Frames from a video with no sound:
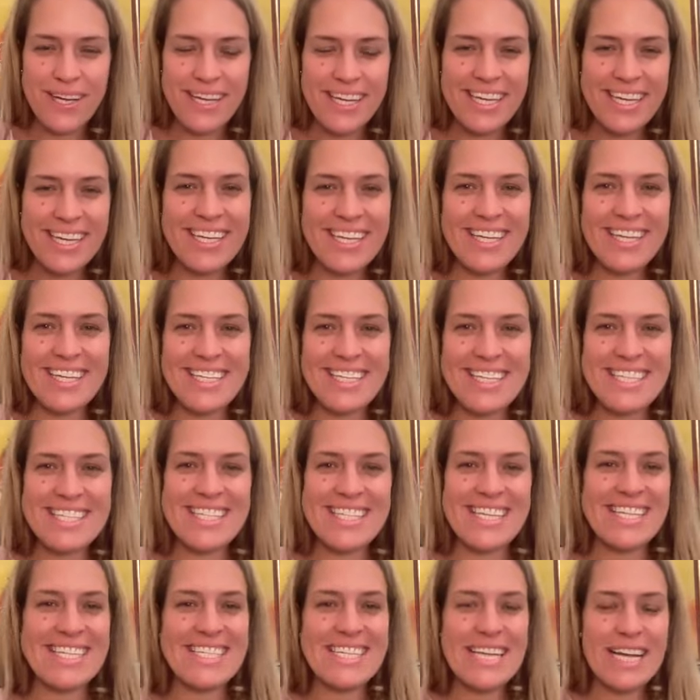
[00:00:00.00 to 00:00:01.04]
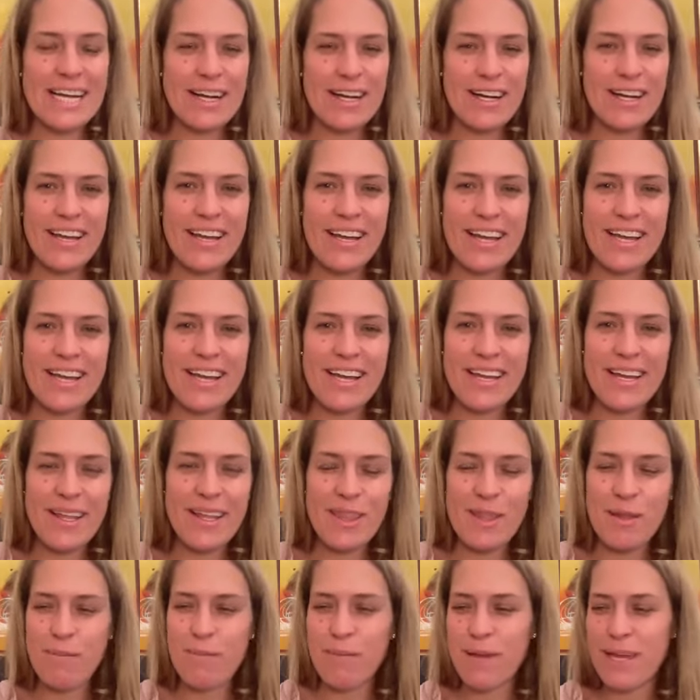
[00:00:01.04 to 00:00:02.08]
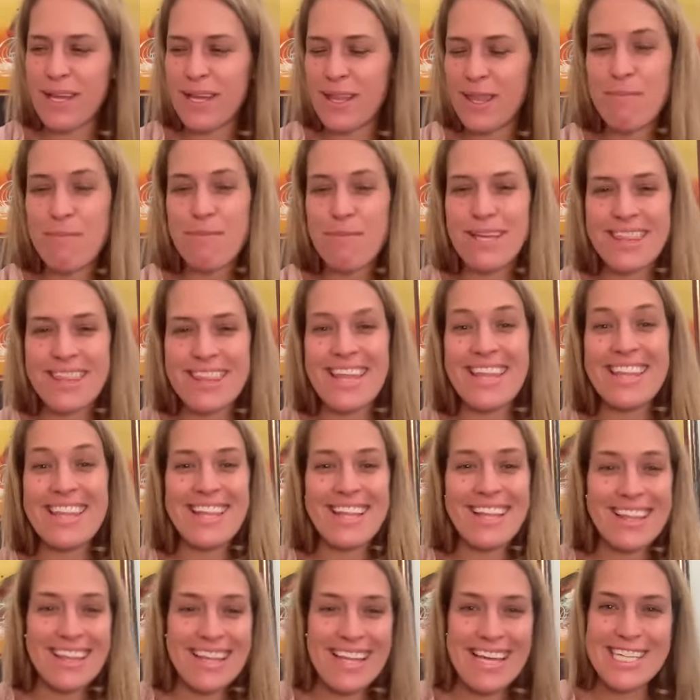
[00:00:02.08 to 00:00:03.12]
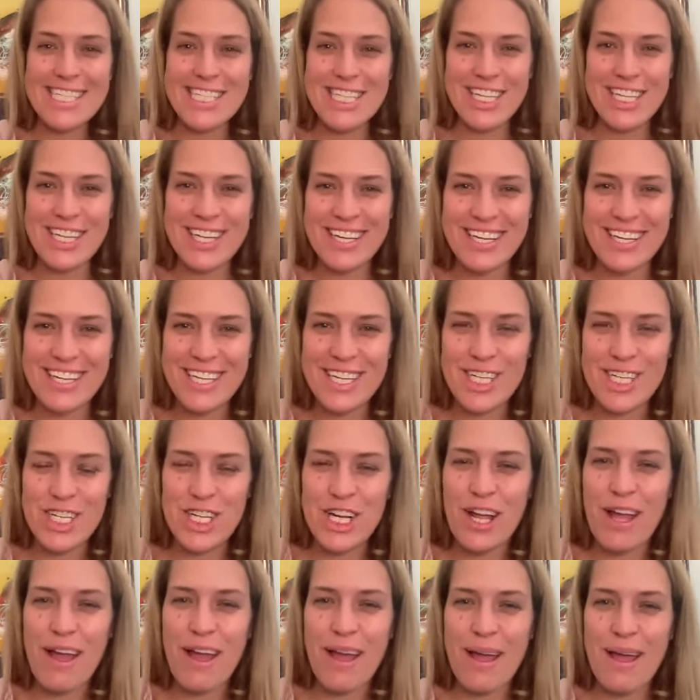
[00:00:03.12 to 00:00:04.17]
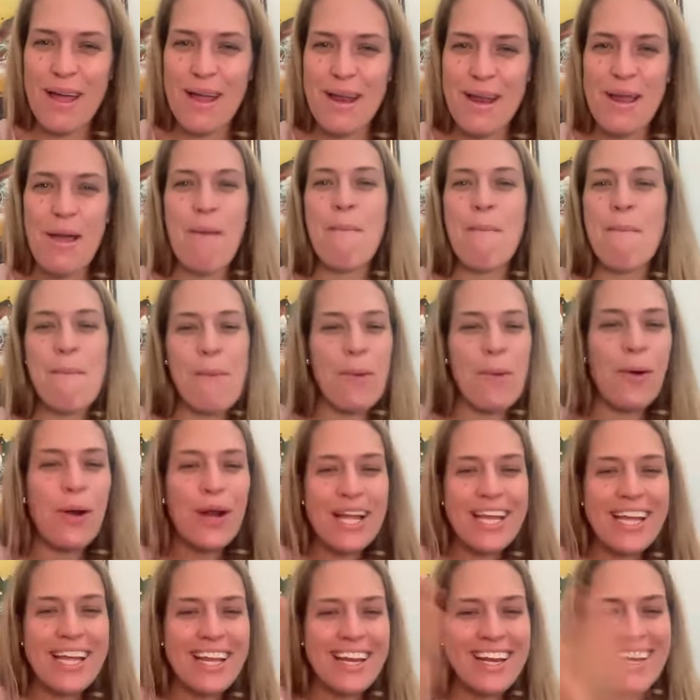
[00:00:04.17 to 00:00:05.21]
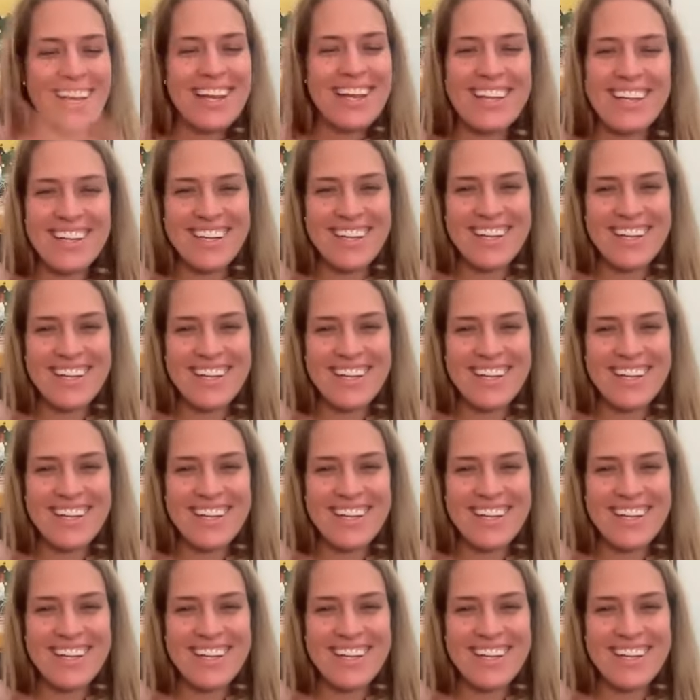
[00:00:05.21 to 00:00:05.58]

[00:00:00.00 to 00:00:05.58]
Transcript: It is Sarah and the man, the myth, the legend, Chad Morgan.